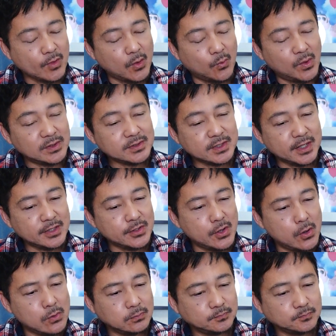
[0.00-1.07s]
Once again
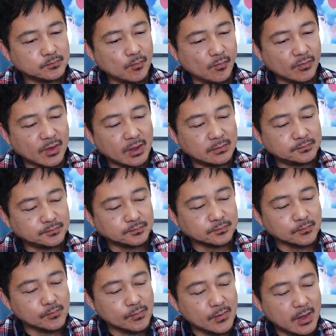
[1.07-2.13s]
though,
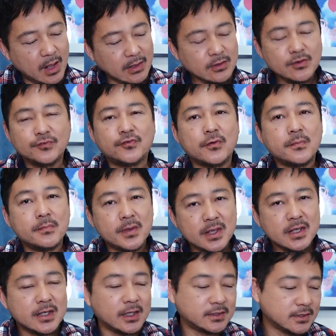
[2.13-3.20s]
I don't know, for
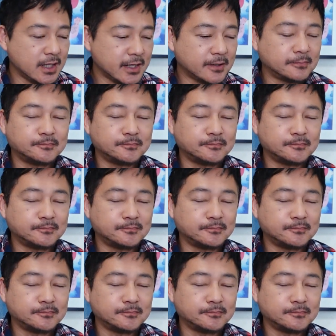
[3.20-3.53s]
me, it's like,